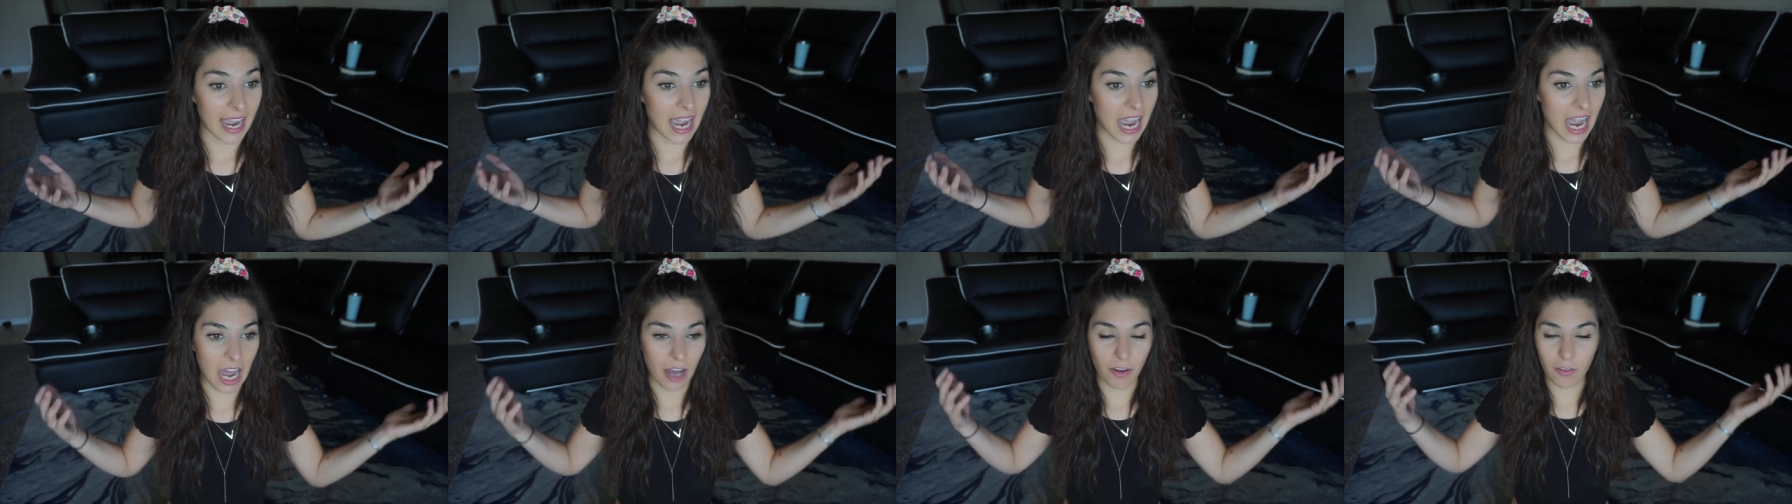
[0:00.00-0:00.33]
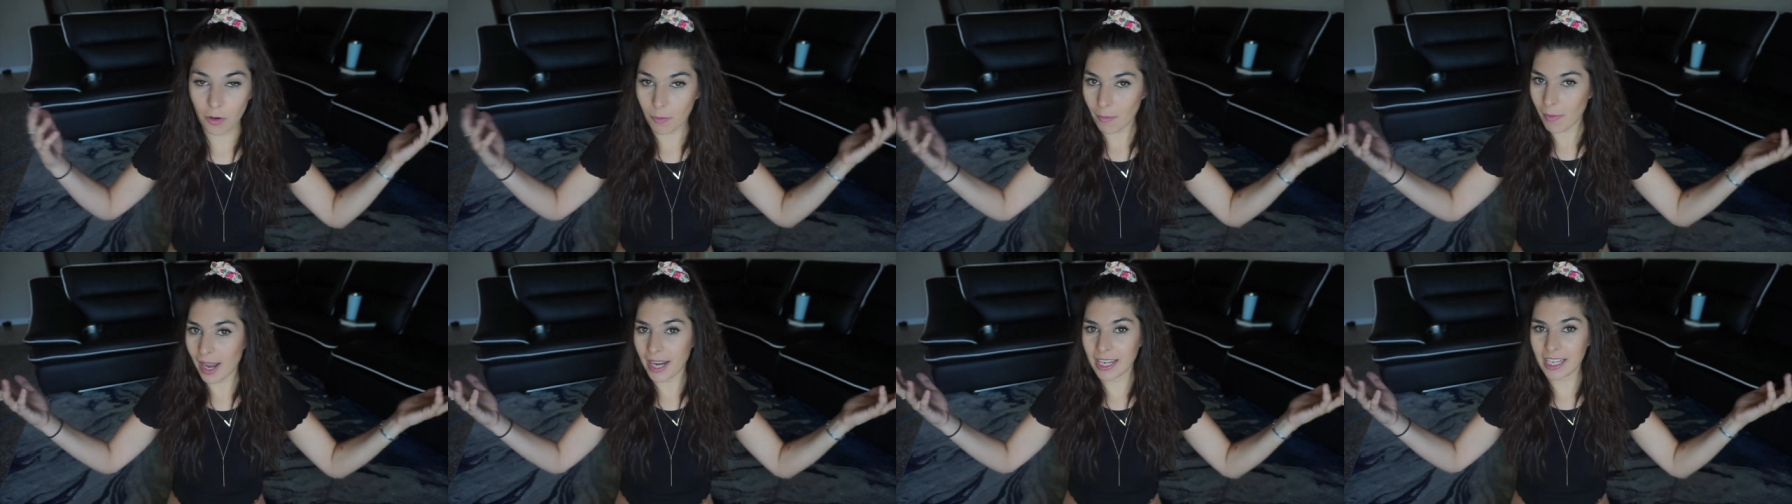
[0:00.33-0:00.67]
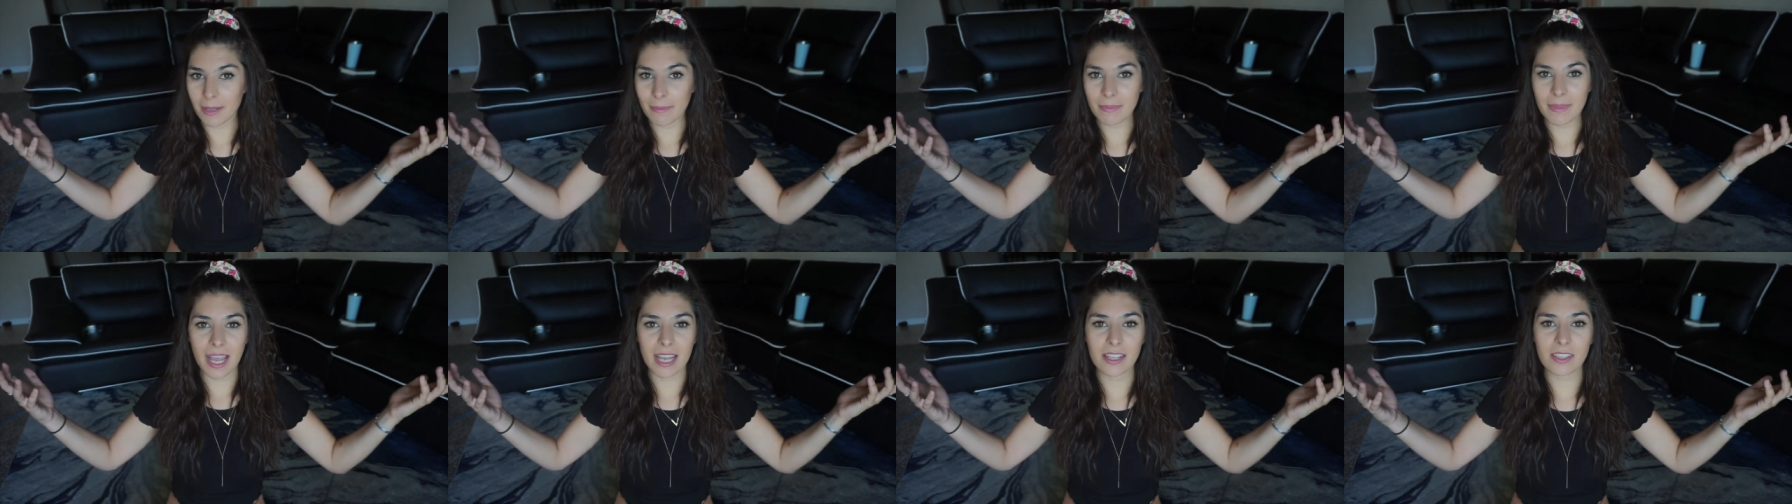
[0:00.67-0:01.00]
I'll remind
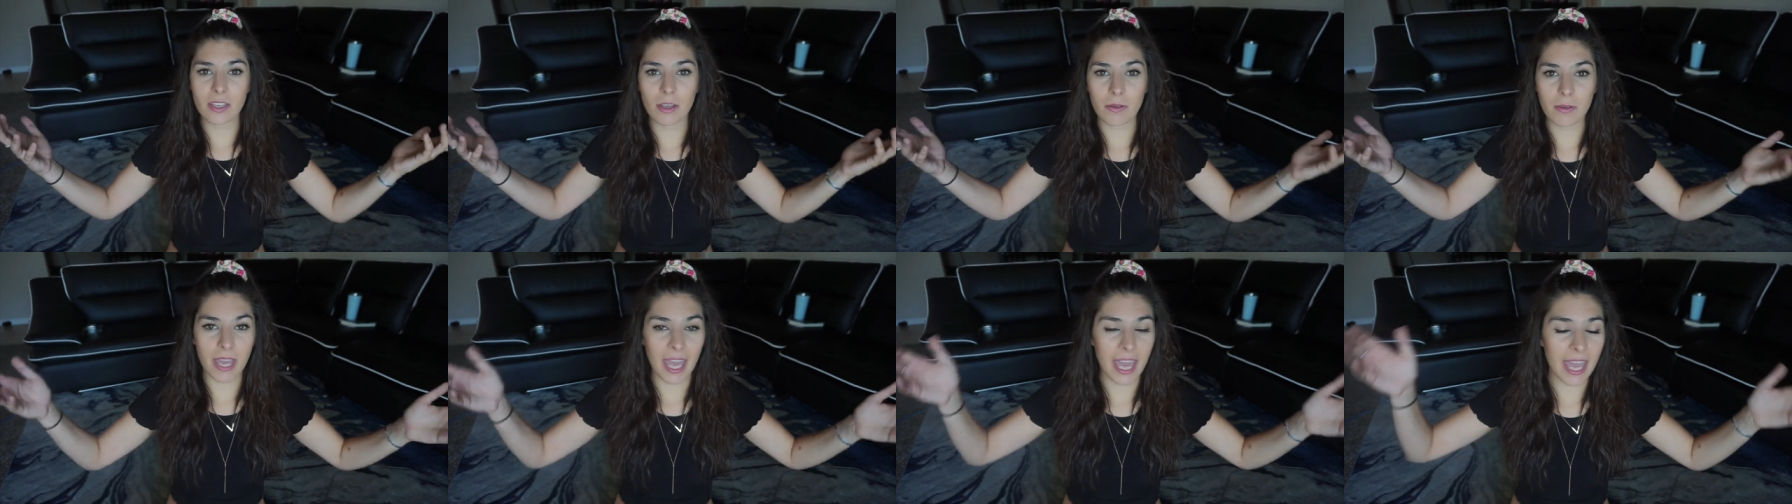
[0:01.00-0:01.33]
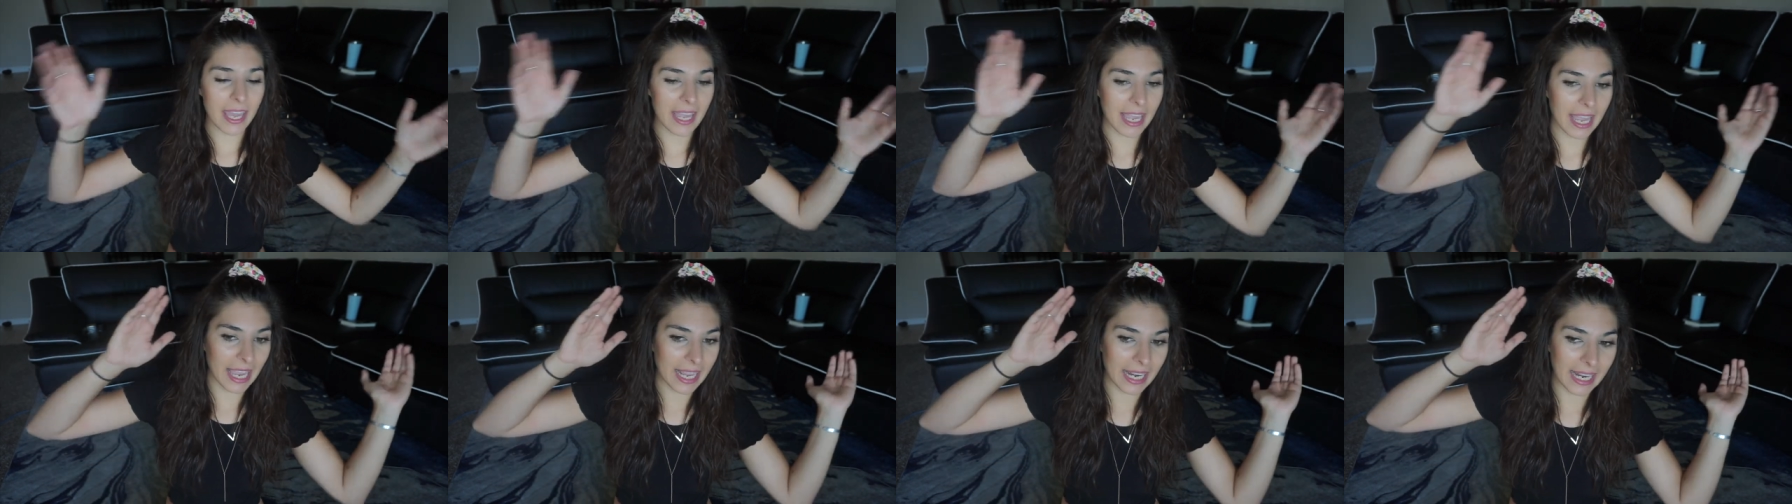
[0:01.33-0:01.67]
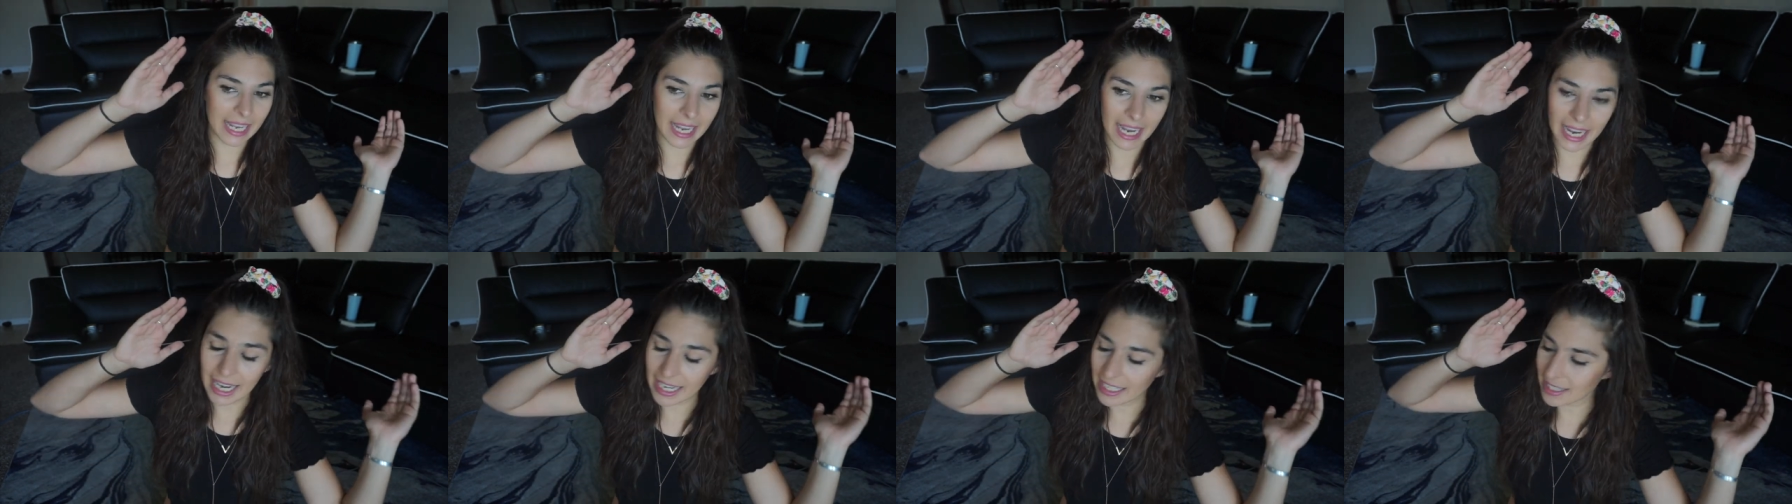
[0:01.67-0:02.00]
them that's okay and
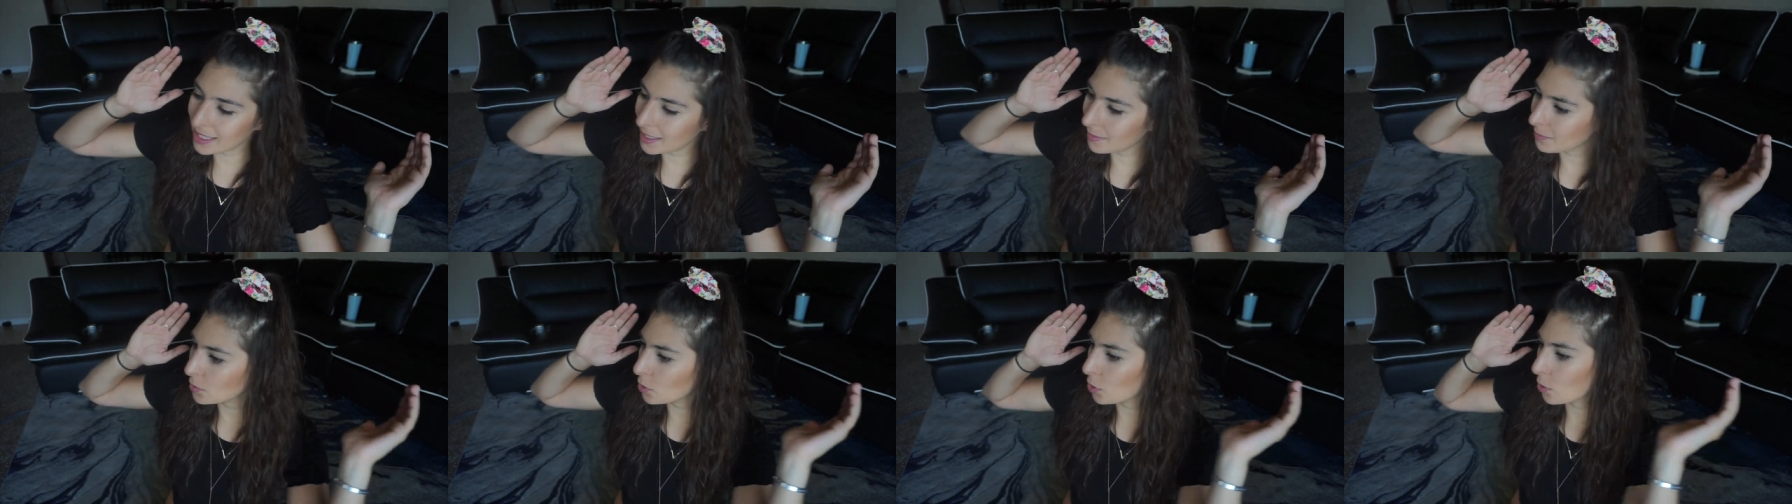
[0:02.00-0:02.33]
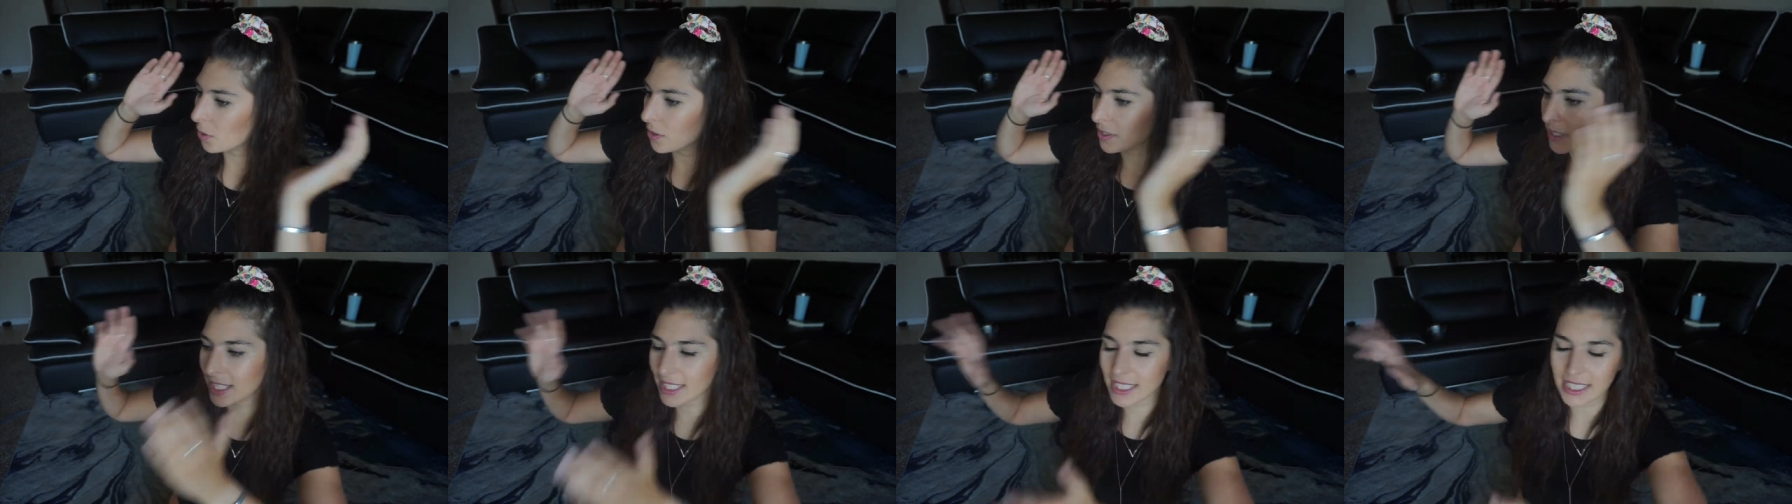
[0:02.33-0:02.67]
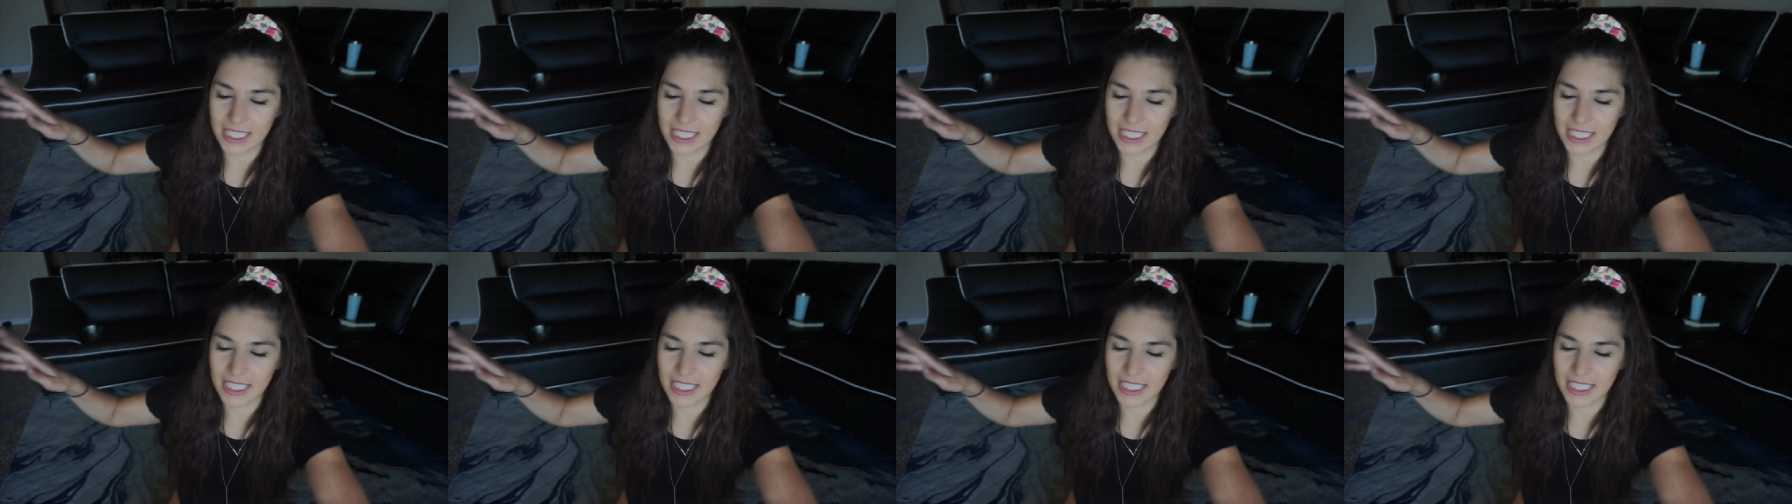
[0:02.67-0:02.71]
guide them towards a